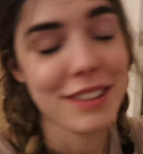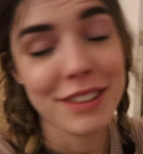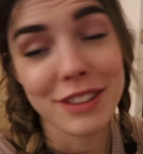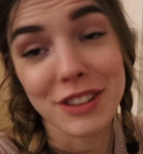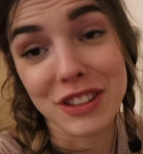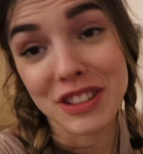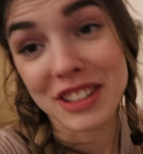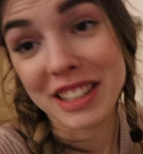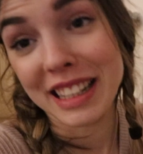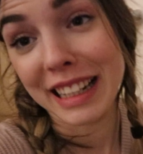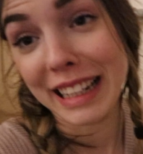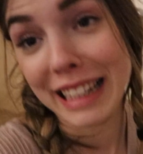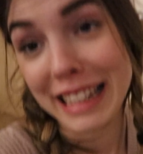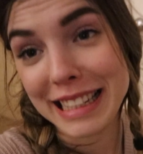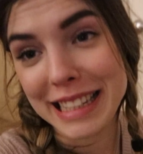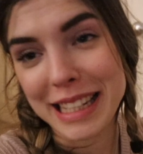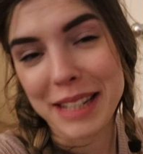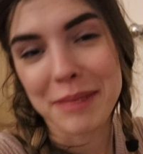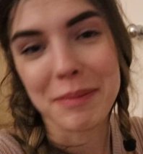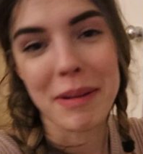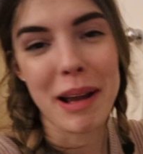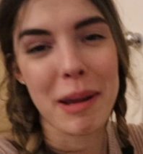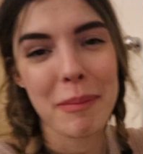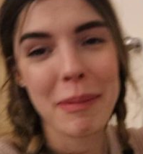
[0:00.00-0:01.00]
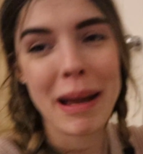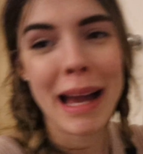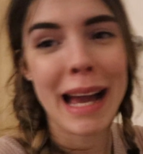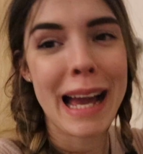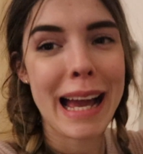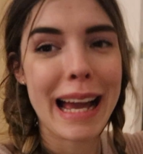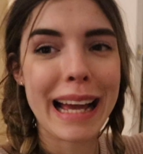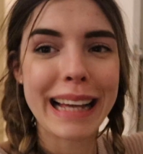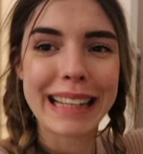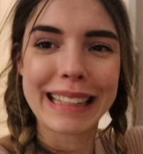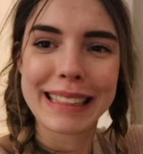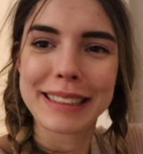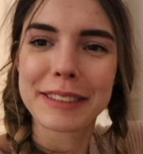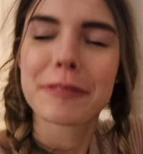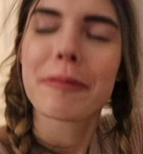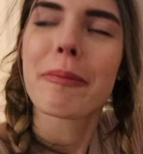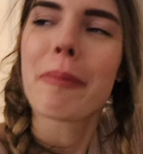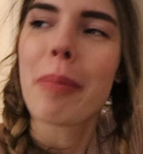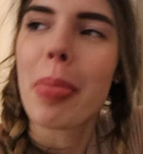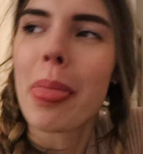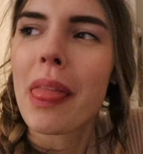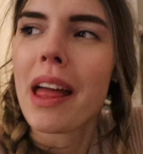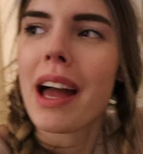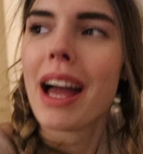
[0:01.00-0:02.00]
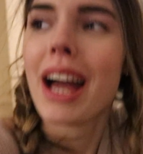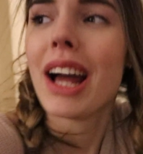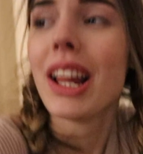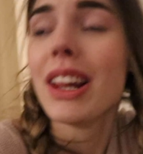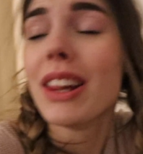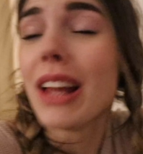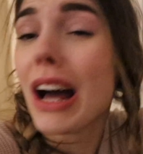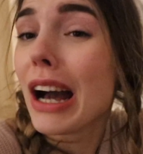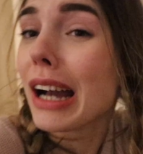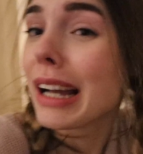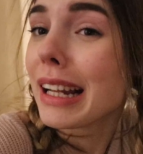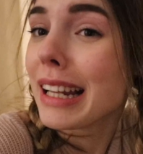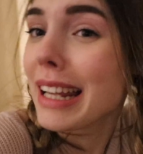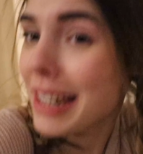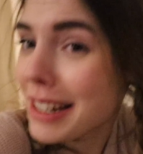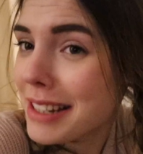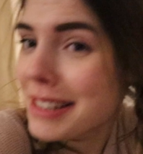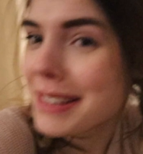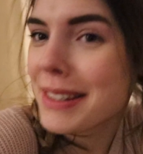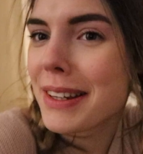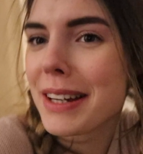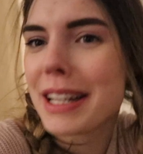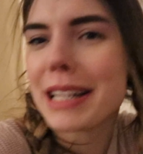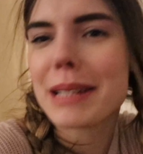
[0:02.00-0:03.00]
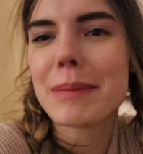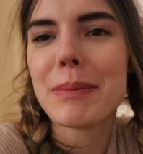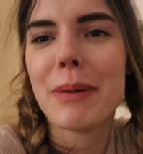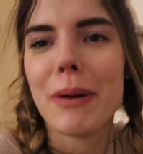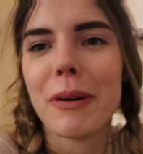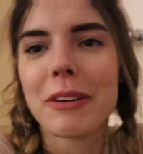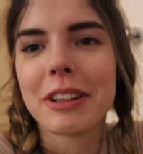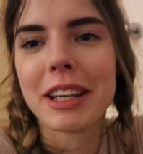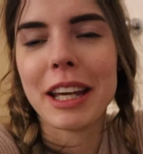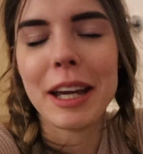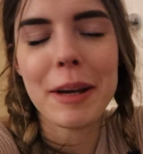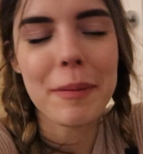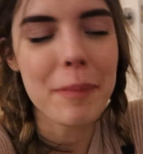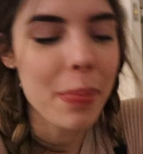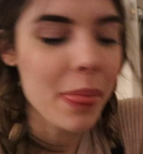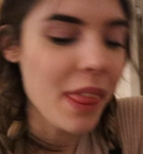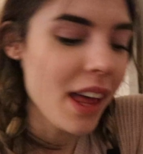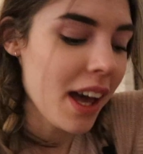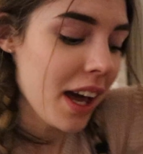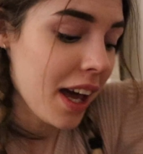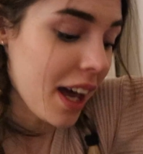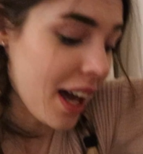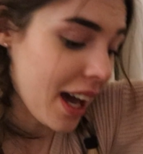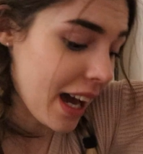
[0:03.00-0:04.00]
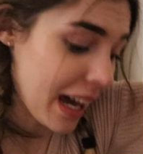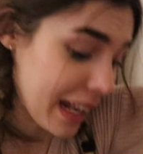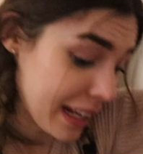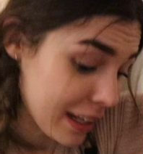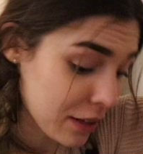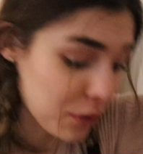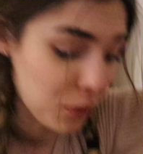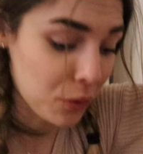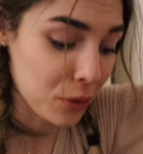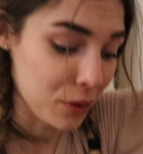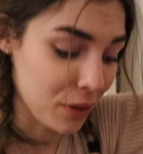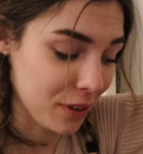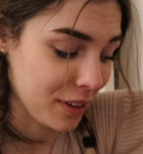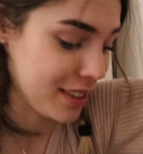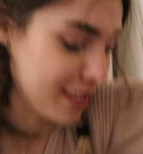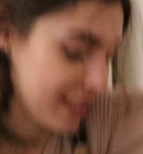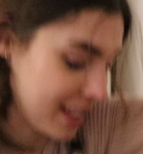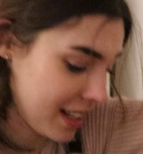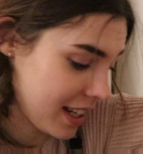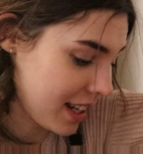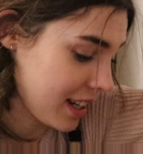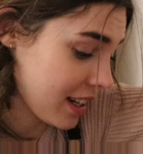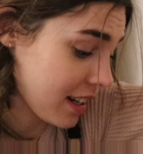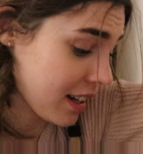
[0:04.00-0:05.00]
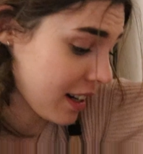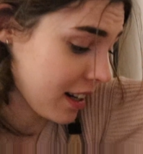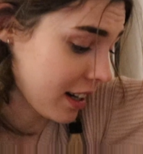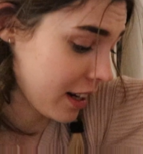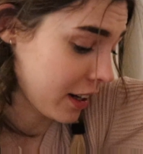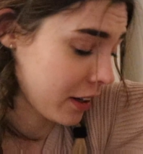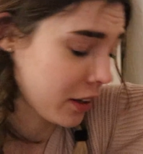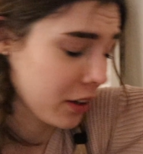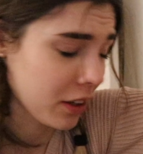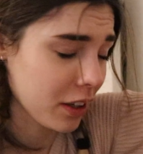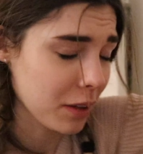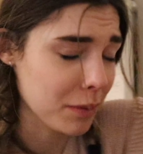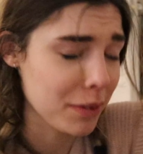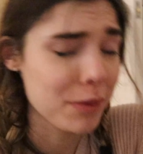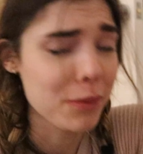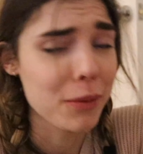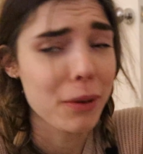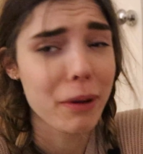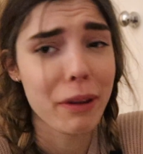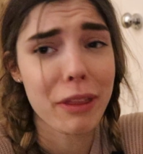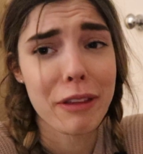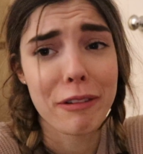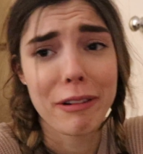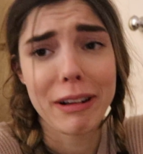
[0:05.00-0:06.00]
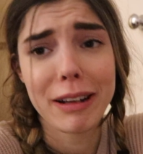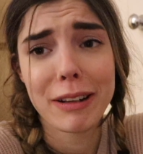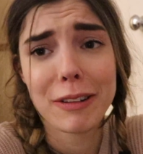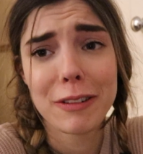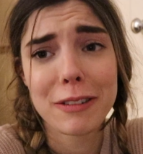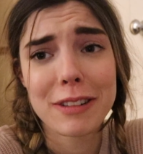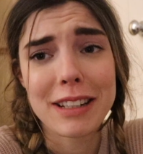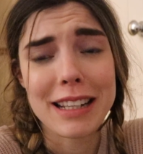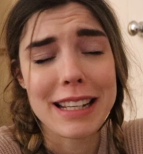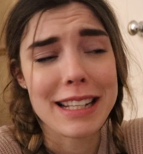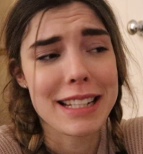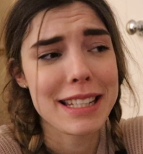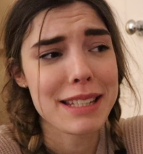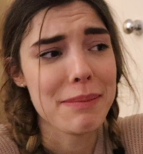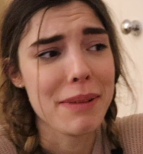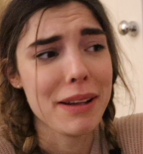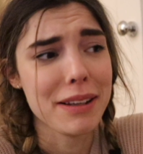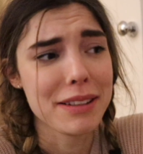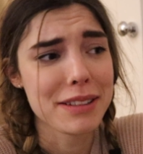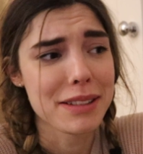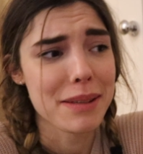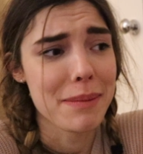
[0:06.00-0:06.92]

just leaked in my bag, luckily in a side pocket, and in all honesty, I couldn't be more thrilled. It smells